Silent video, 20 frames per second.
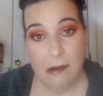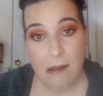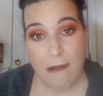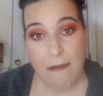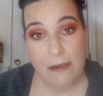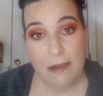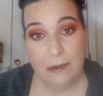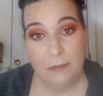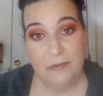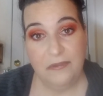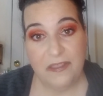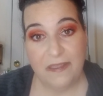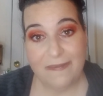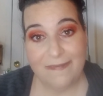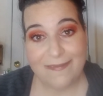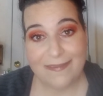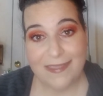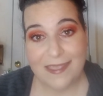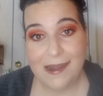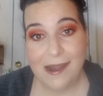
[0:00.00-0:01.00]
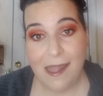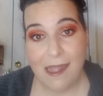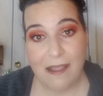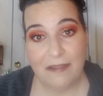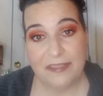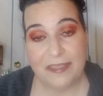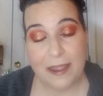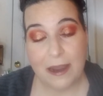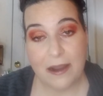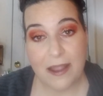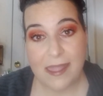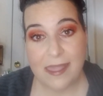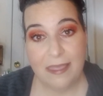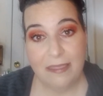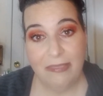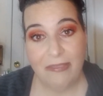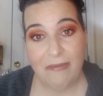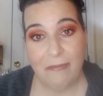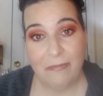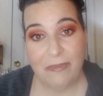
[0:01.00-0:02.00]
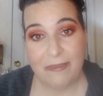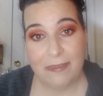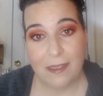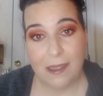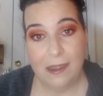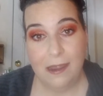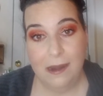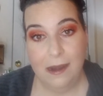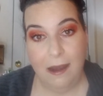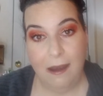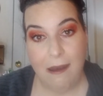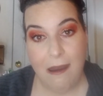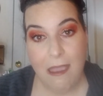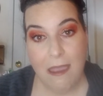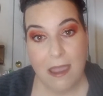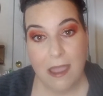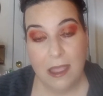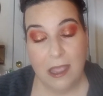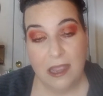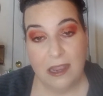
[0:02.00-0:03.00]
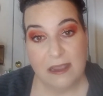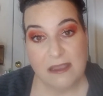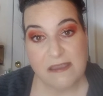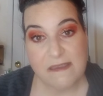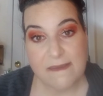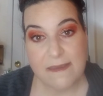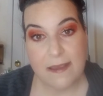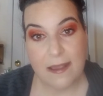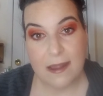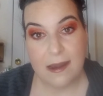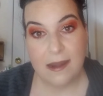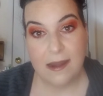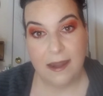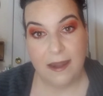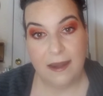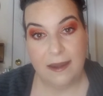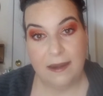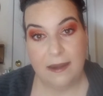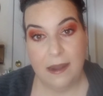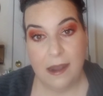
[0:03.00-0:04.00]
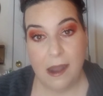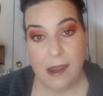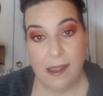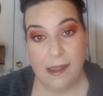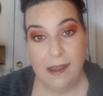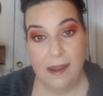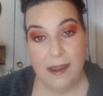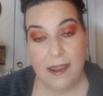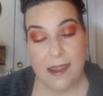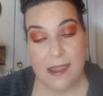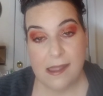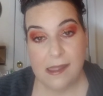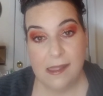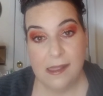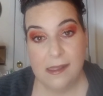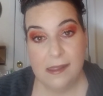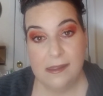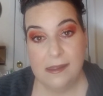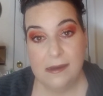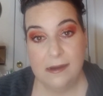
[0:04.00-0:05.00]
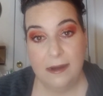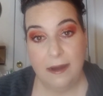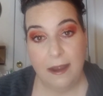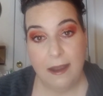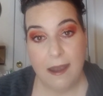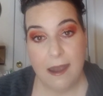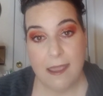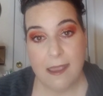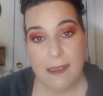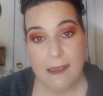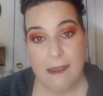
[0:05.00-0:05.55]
um, just sit out there and get some sun shine. And